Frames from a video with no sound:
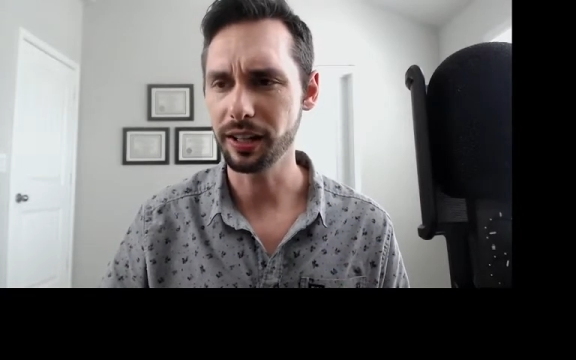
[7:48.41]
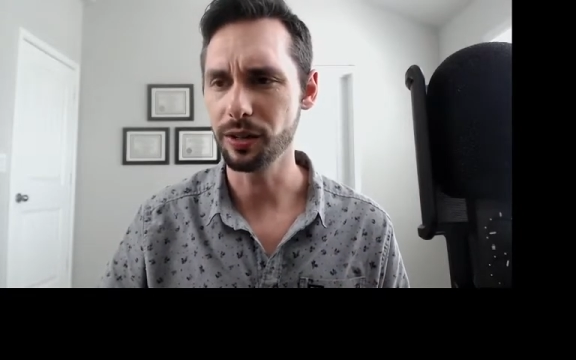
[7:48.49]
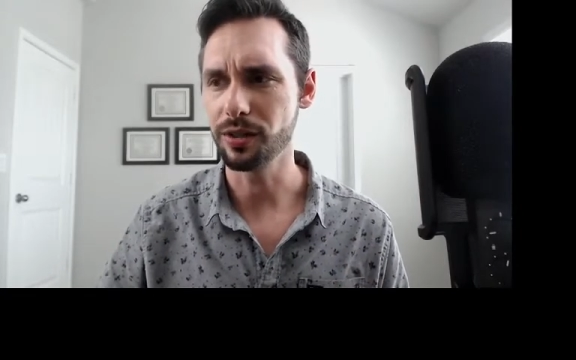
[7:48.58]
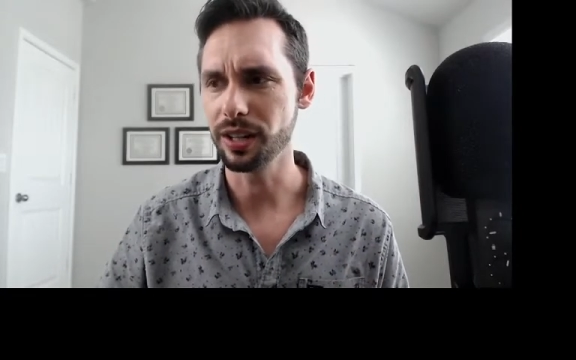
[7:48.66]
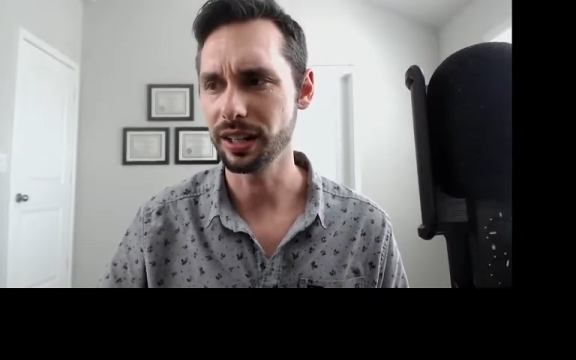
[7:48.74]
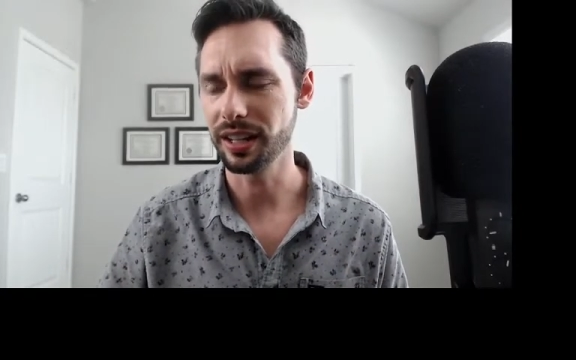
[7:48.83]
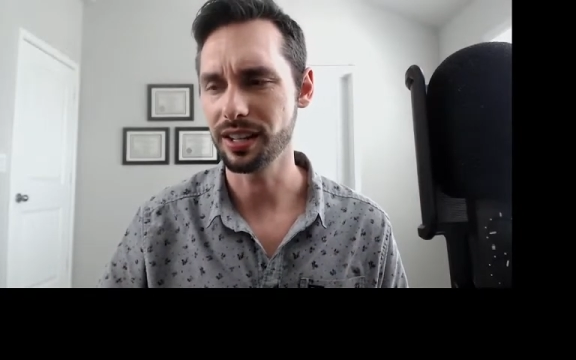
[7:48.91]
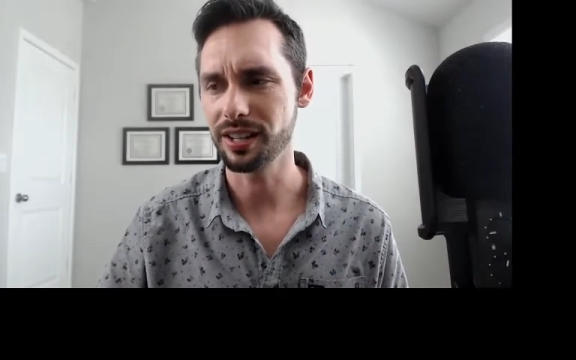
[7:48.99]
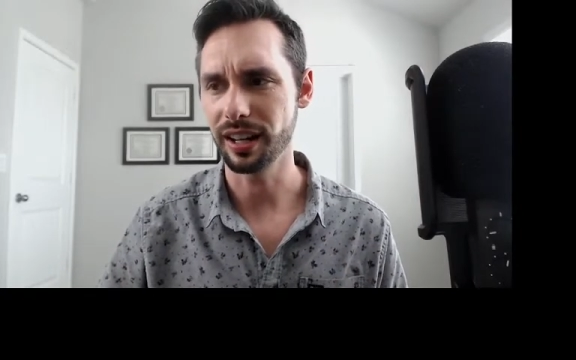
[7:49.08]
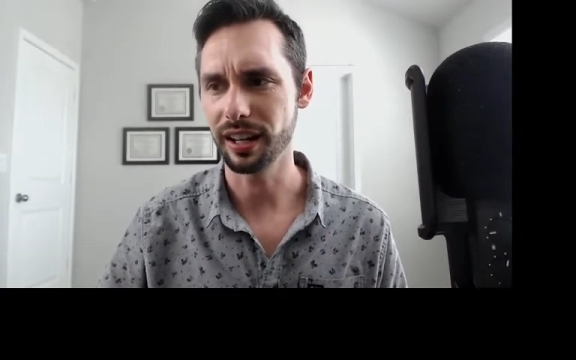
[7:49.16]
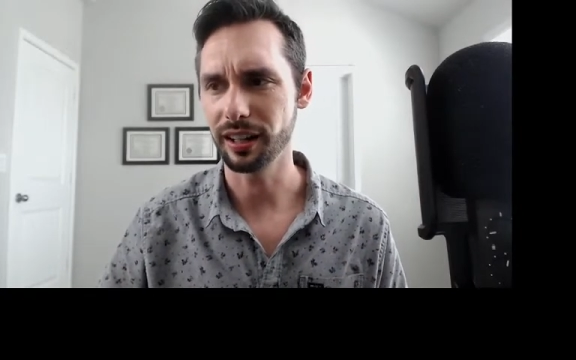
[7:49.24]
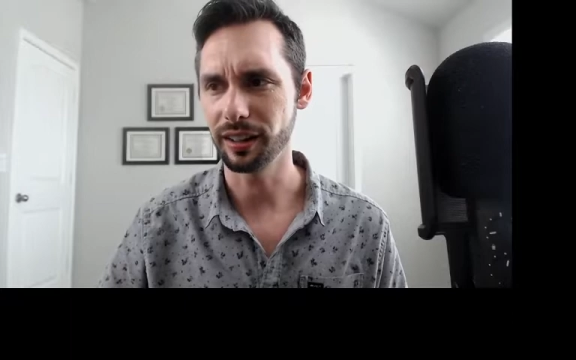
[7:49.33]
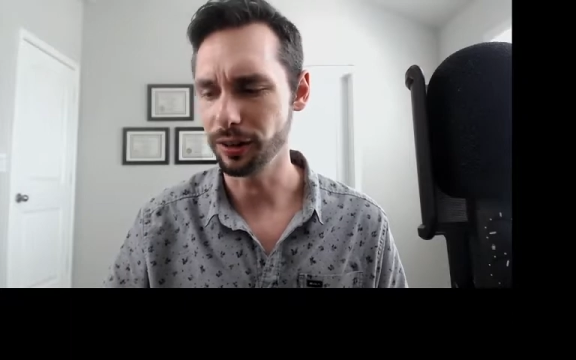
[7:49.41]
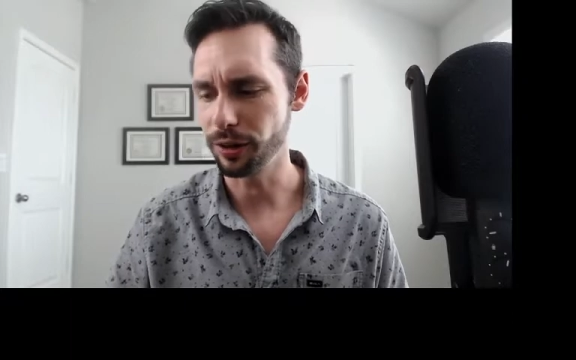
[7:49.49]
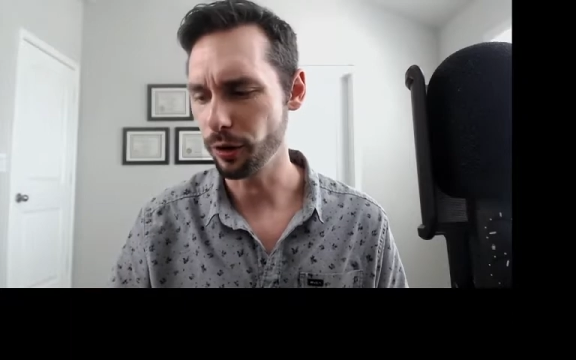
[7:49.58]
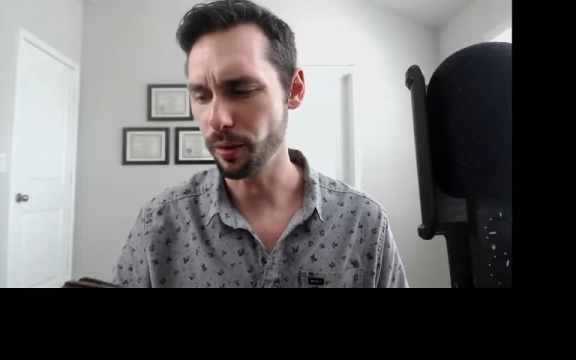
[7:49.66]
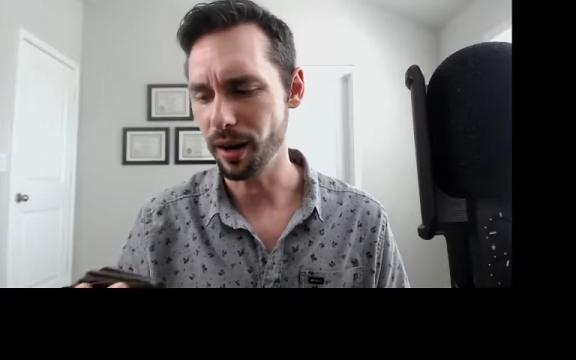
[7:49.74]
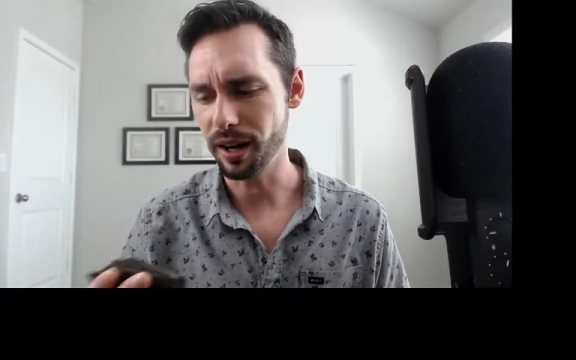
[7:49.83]
using this
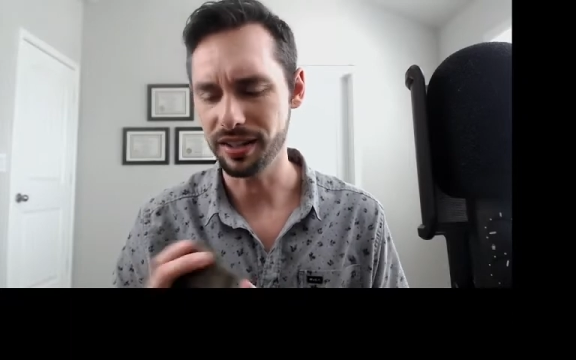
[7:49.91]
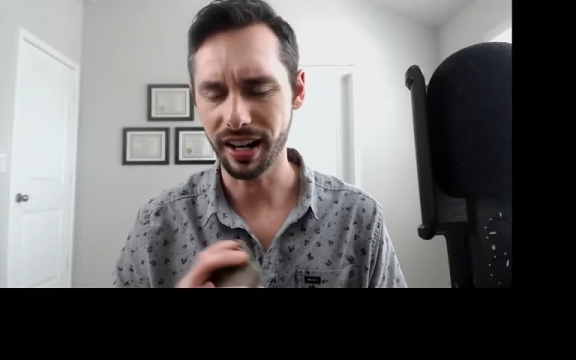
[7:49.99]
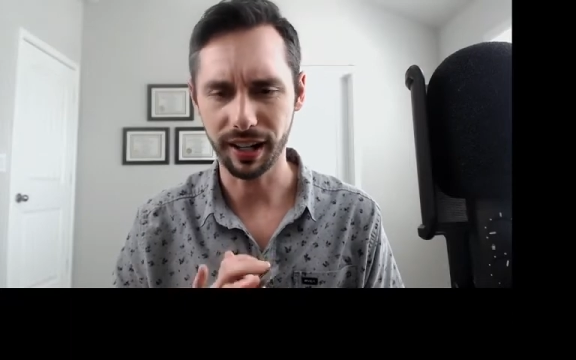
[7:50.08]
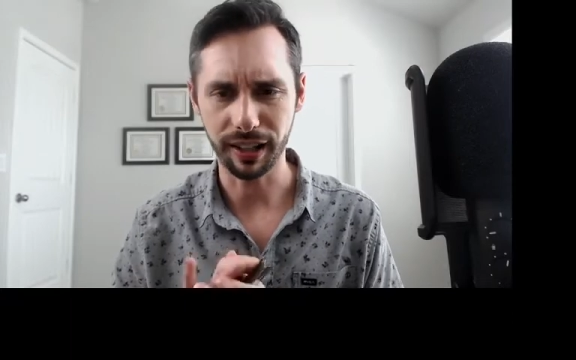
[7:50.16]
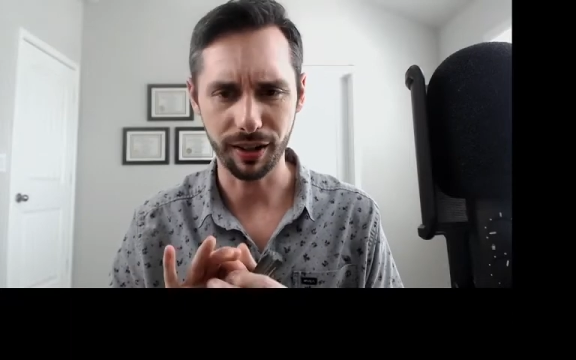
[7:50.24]
Lenormand deck,